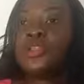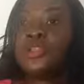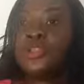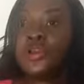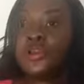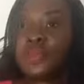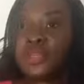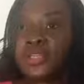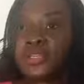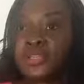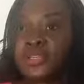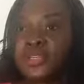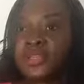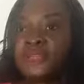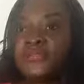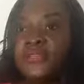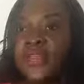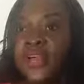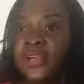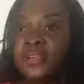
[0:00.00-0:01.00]
Domestic
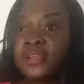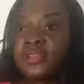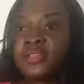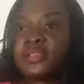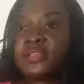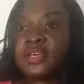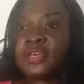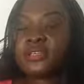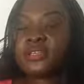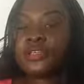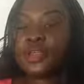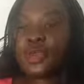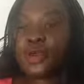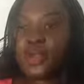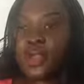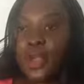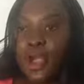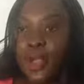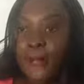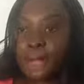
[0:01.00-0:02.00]
violence has gone
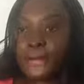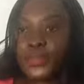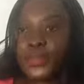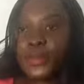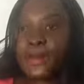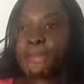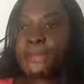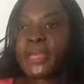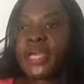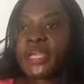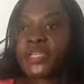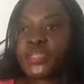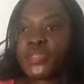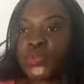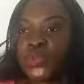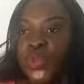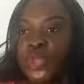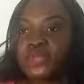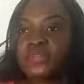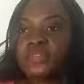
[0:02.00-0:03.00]
up by
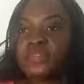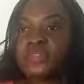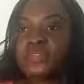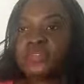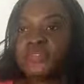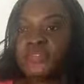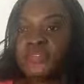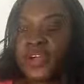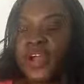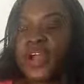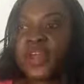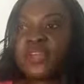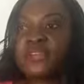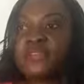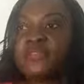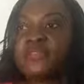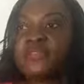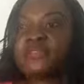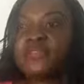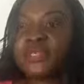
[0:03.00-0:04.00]

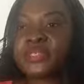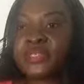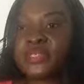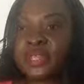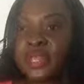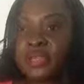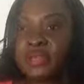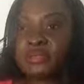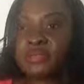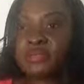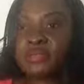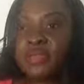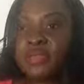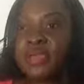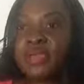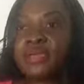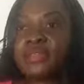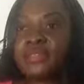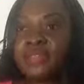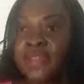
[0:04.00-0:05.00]
25%.
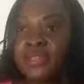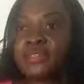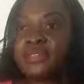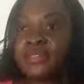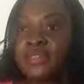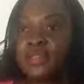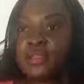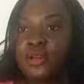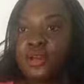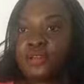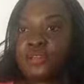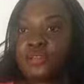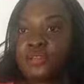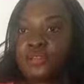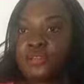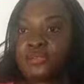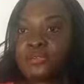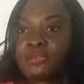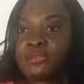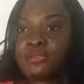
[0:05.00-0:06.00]
That is a lot.
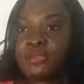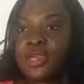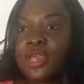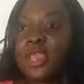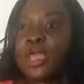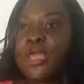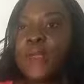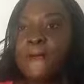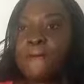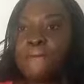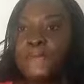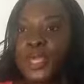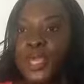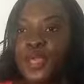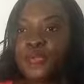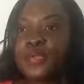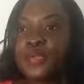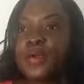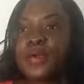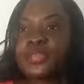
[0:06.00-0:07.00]

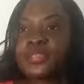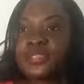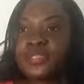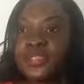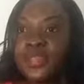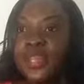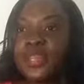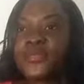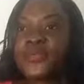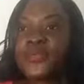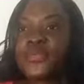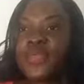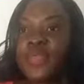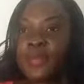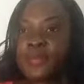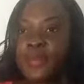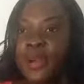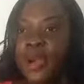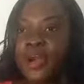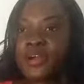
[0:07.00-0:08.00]
People are staying with their
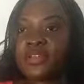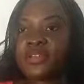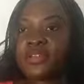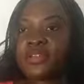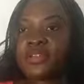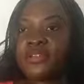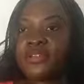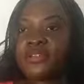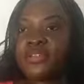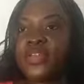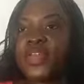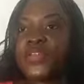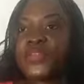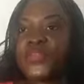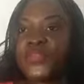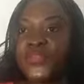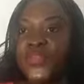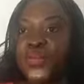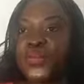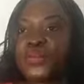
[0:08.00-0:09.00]
partners
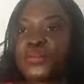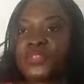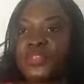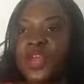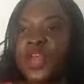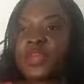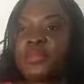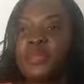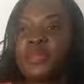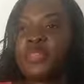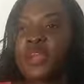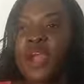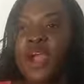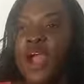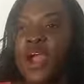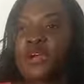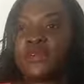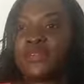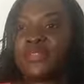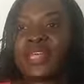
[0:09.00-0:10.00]
full time in the
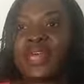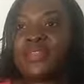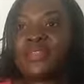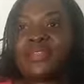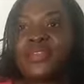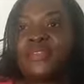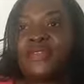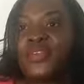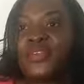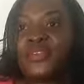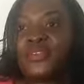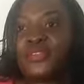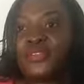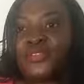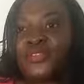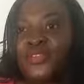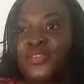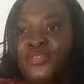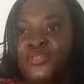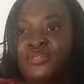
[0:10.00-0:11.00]
house that never used
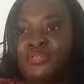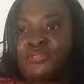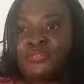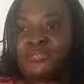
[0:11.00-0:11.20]
to.